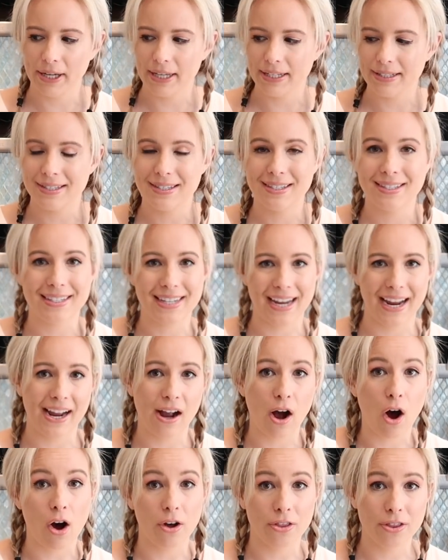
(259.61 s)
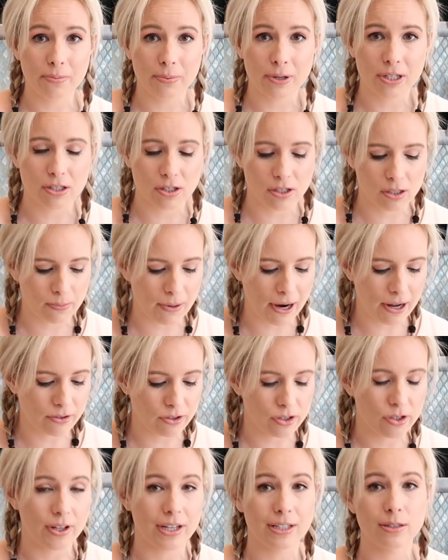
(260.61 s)
it stay on the Brussels
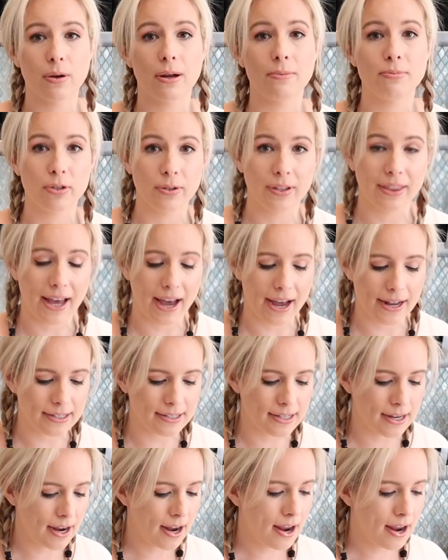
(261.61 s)
sprouts, so that's why I'm doing that.